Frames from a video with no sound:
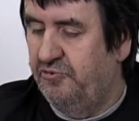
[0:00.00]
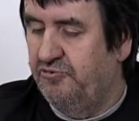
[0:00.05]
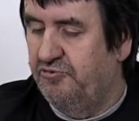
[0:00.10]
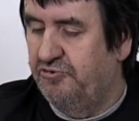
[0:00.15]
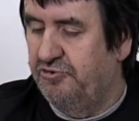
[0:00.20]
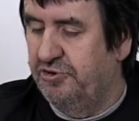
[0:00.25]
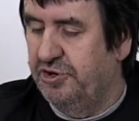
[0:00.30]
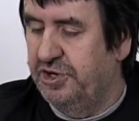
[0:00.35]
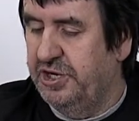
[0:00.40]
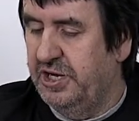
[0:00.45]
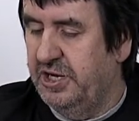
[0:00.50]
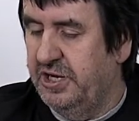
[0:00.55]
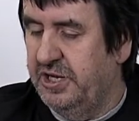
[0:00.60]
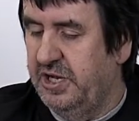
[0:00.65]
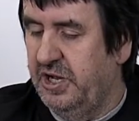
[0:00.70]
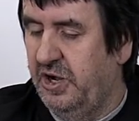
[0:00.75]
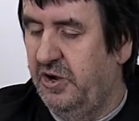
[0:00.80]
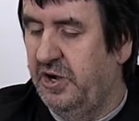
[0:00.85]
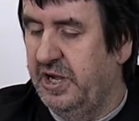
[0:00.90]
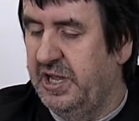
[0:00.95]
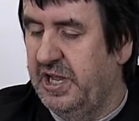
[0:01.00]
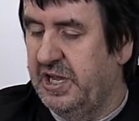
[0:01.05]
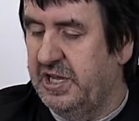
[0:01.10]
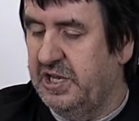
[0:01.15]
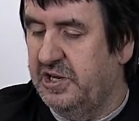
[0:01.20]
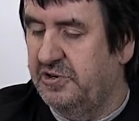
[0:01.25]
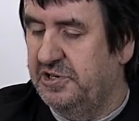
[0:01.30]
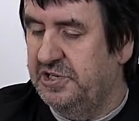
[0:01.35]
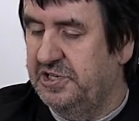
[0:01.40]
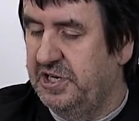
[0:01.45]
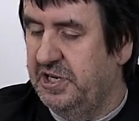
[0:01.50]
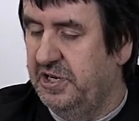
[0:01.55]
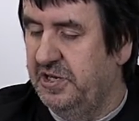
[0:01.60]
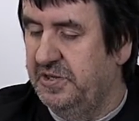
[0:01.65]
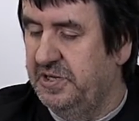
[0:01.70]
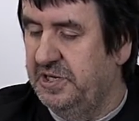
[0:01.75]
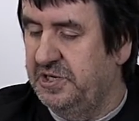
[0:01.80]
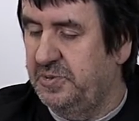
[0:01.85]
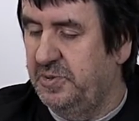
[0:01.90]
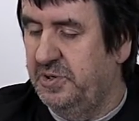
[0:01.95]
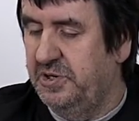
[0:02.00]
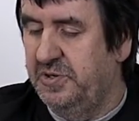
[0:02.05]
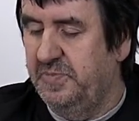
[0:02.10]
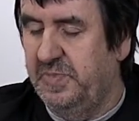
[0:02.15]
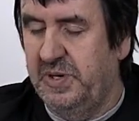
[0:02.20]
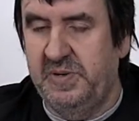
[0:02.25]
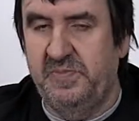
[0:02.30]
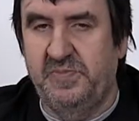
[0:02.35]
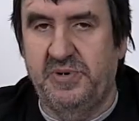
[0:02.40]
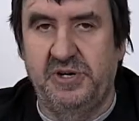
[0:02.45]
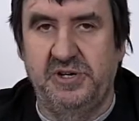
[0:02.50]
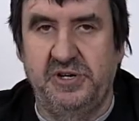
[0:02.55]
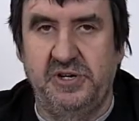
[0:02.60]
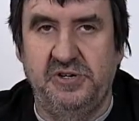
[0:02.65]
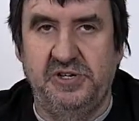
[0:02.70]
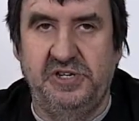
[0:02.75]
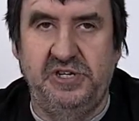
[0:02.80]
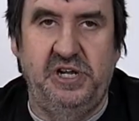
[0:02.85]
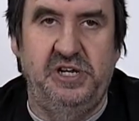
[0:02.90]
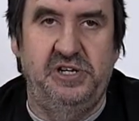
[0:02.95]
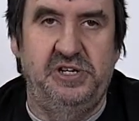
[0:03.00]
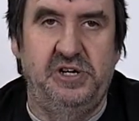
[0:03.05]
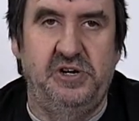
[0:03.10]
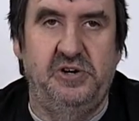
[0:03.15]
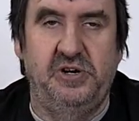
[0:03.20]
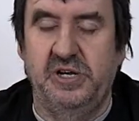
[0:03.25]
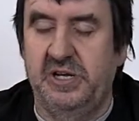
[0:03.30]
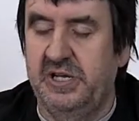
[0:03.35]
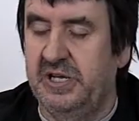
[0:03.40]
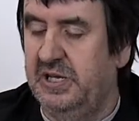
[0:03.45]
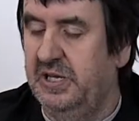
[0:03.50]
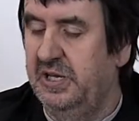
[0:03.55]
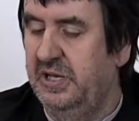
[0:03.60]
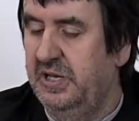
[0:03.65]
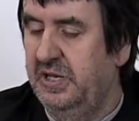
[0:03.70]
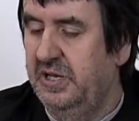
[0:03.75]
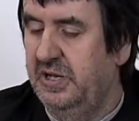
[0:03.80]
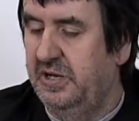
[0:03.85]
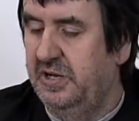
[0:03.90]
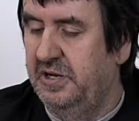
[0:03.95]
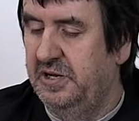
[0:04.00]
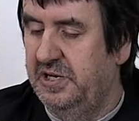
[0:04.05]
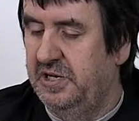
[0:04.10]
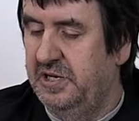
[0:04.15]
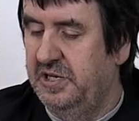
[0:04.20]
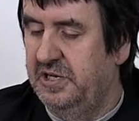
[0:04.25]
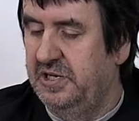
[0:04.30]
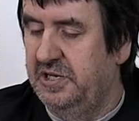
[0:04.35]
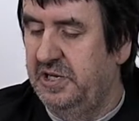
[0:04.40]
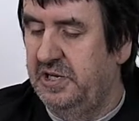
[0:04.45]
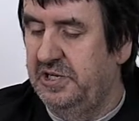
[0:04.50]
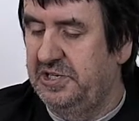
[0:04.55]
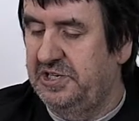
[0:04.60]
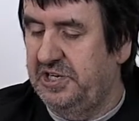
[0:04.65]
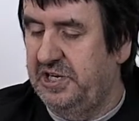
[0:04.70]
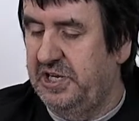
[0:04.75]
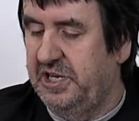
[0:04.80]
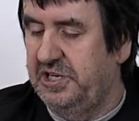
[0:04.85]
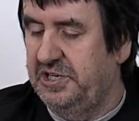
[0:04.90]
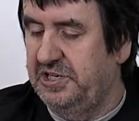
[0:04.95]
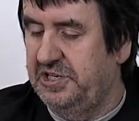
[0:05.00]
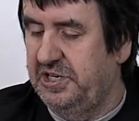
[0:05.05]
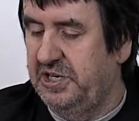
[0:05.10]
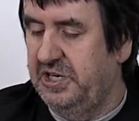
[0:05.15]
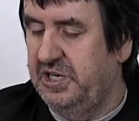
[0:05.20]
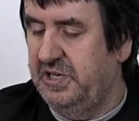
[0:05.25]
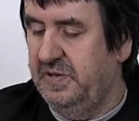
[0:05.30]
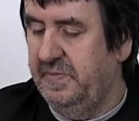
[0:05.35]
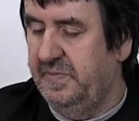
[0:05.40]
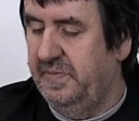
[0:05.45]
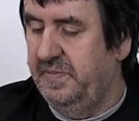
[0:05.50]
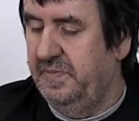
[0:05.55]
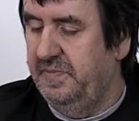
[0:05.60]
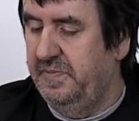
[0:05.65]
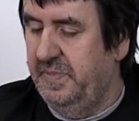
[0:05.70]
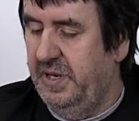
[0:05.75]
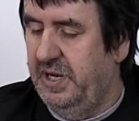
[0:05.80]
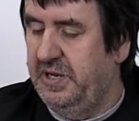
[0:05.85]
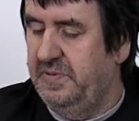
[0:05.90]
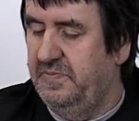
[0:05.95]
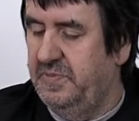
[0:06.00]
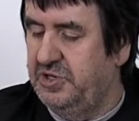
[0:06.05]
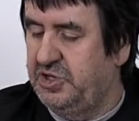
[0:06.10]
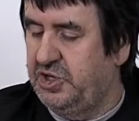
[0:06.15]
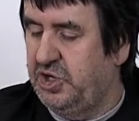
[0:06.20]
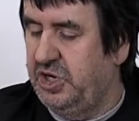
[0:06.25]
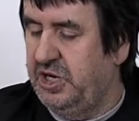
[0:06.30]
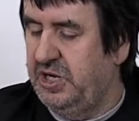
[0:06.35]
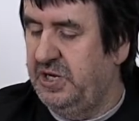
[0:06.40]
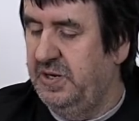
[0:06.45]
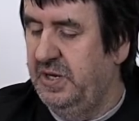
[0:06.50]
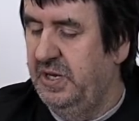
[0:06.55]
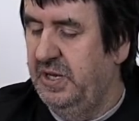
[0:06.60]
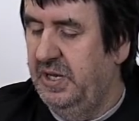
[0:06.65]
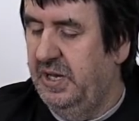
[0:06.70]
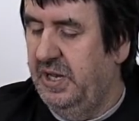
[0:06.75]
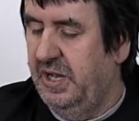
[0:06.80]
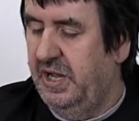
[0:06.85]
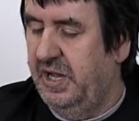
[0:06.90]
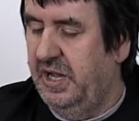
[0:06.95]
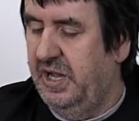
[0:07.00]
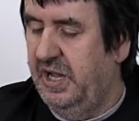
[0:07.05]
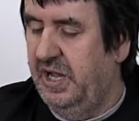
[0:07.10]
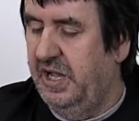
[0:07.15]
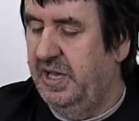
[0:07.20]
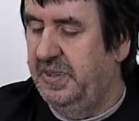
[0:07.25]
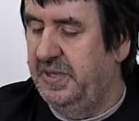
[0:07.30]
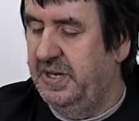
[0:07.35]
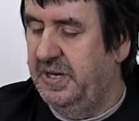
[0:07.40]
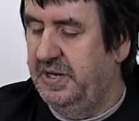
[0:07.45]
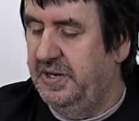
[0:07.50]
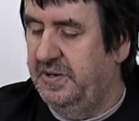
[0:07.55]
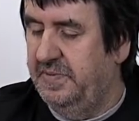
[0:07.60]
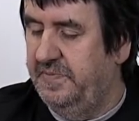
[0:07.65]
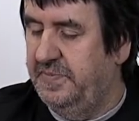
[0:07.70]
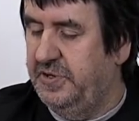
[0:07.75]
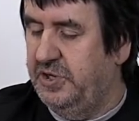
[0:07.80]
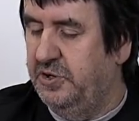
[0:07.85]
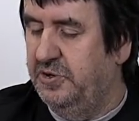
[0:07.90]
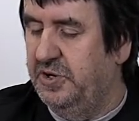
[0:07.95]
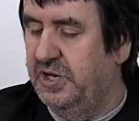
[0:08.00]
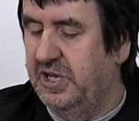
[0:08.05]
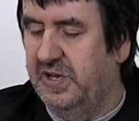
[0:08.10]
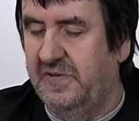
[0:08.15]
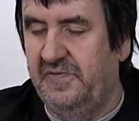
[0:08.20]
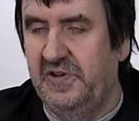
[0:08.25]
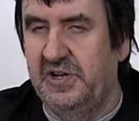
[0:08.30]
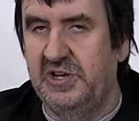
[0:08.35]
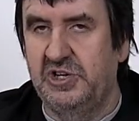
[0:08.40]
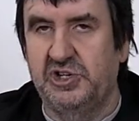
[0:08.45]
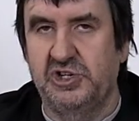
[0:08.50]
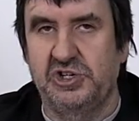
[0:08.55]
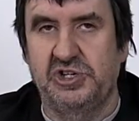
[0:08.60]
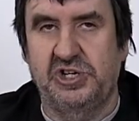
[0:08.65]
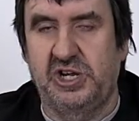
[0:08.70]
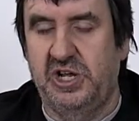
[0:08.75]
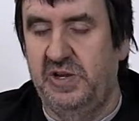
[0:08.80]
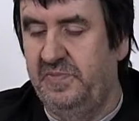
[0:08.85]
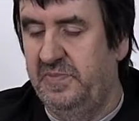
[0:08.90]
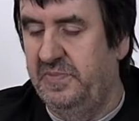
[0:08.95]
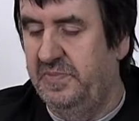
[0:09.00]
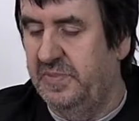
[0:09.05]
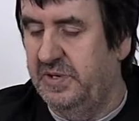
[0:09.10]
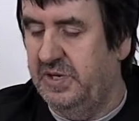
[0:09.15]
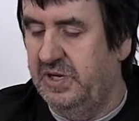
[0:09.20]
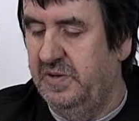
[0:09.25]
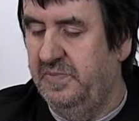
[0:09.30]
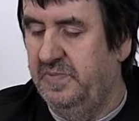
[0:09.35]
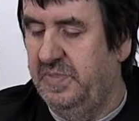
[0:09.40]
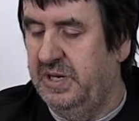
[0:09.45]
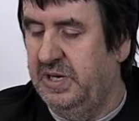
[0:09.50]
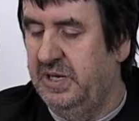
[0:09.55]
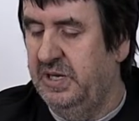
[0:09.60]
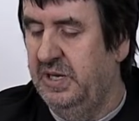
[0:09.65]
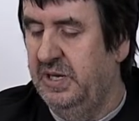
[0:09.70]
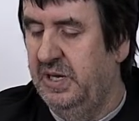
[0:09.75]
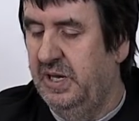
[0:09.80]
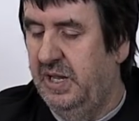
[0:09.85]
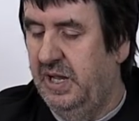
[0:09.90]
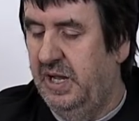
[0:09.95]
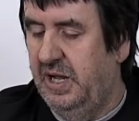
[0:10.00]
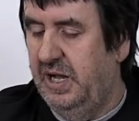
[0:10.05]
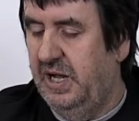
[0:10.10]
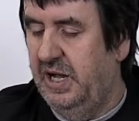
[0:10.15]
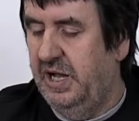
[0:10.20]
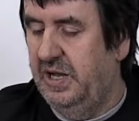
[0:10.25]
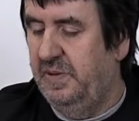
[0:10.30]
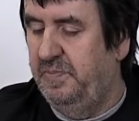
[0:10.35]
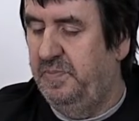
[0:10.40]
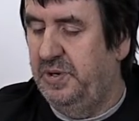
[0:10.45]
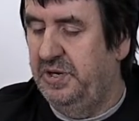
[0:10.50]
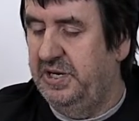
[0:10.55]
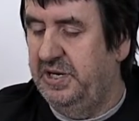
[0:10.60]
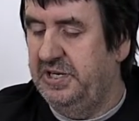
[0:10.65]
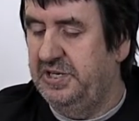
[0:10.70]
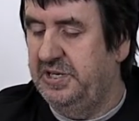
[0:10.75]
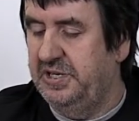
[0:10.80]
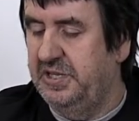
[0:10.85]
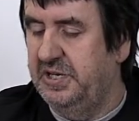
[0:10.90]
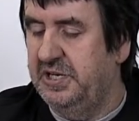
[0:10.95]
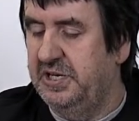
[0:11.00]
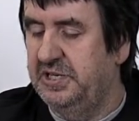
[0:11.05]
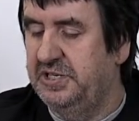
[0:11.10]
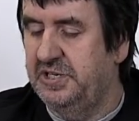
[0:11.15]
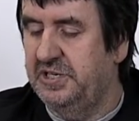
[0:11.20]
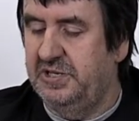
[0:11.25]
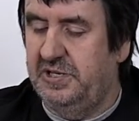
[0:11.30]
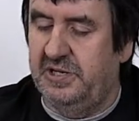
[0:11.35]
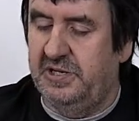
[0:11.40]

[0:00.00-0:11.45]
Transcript: really high accuracy on this one, being produced entirely on a CNC milling machine, and then unique features can be put into these.